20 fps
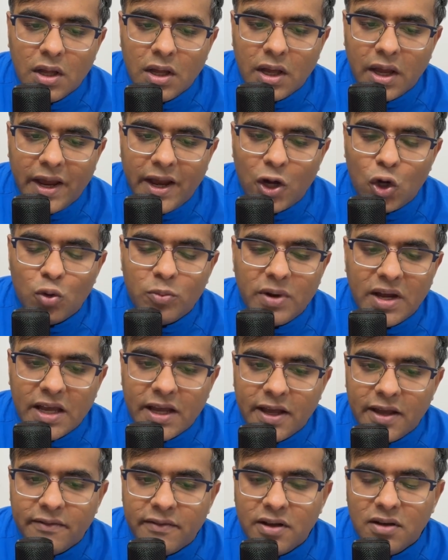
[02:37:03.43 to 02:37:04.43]
A2 by
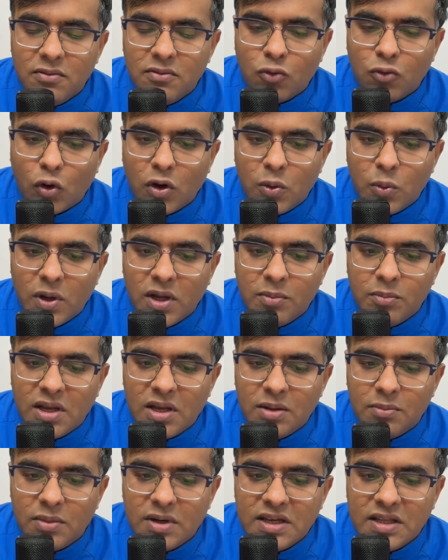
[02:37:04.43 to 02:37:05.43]
A1, what do I
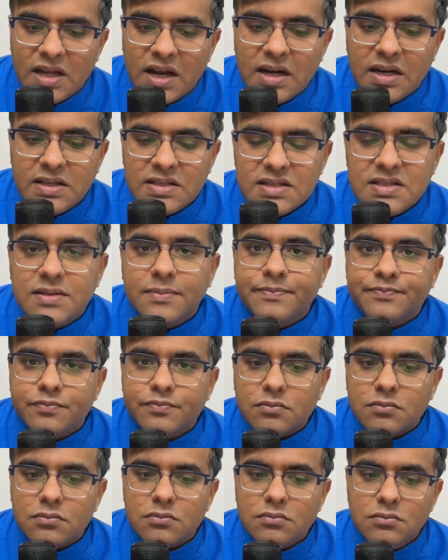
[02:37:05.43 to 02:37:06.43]
mean by that is
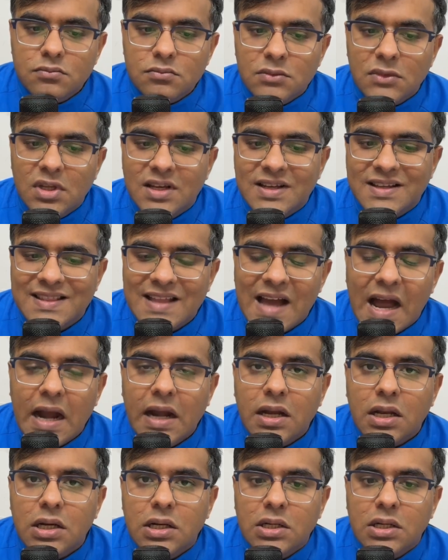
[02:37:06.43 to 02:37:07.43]

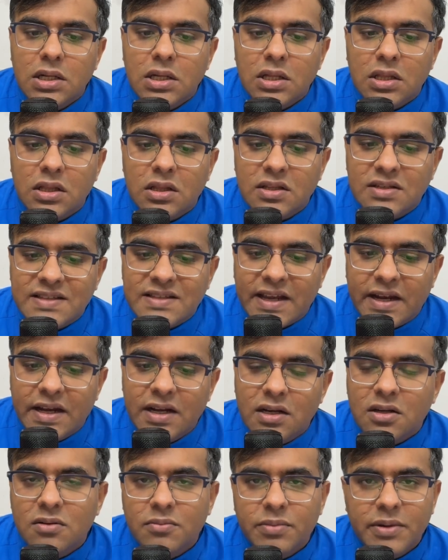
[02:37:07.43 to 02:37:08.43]
that the second
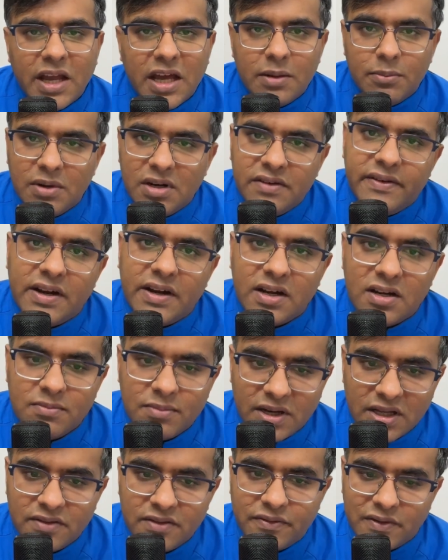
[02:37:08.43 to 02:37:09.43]
term can be divided
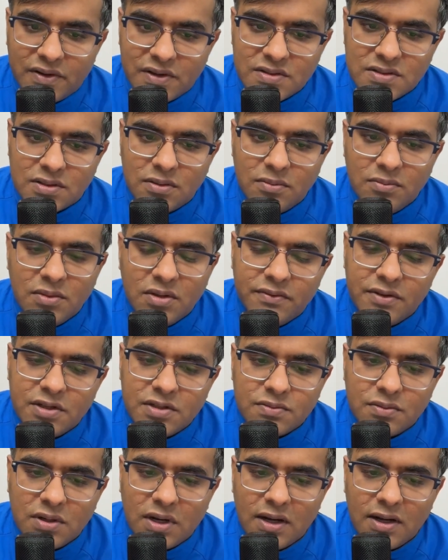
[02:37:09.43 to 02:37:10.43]
by the first term, which
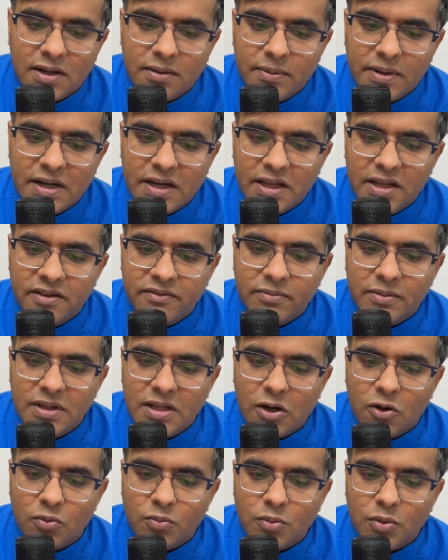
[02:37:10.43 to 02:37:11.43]
would ultimately give me the
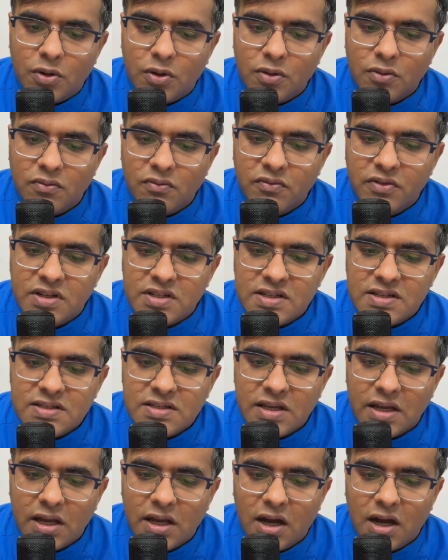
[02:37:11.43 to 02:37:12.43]
output, which is
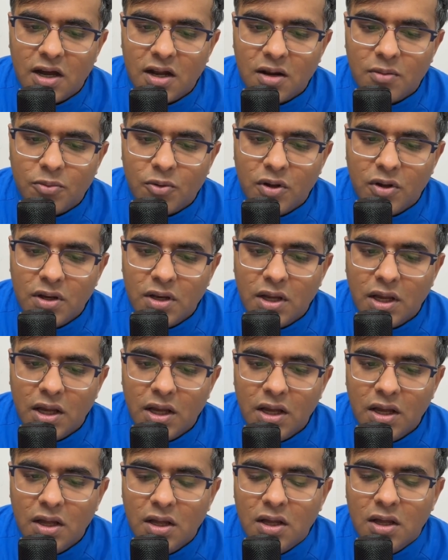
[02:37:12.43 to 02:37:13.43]
AR upon
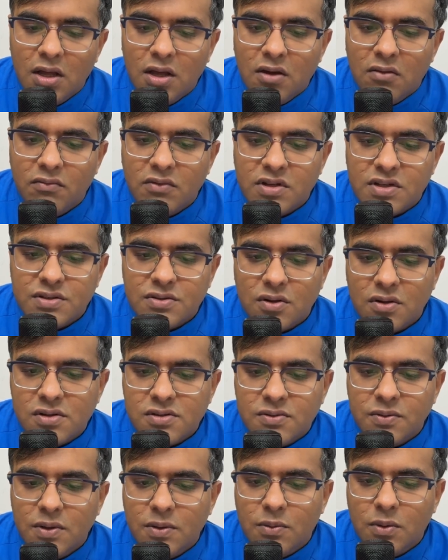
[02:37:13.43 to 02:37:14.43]
A, which is also
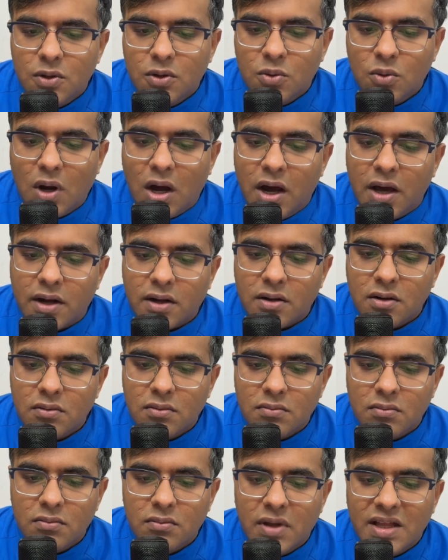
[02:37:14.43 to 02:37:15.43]
equal to R.
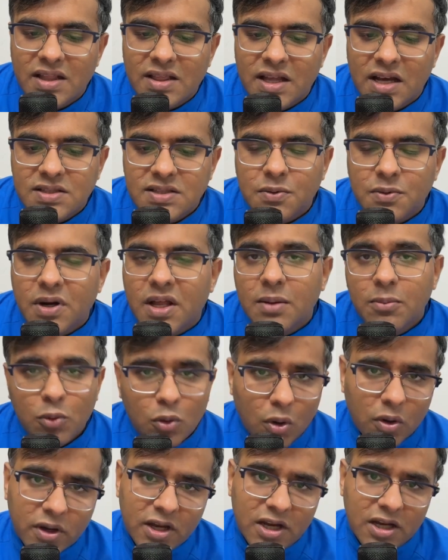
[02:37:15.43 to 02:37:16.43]
And that's what I'm
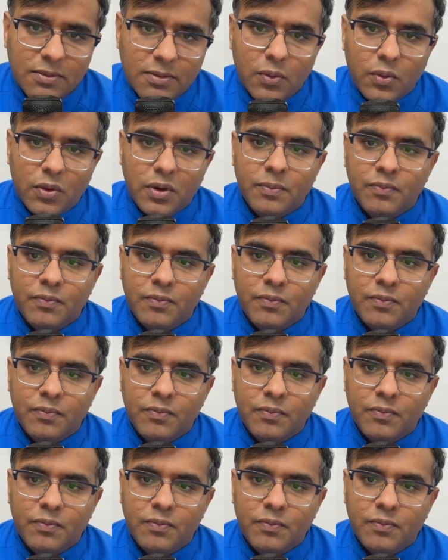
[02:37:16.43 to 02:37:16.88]
talking about.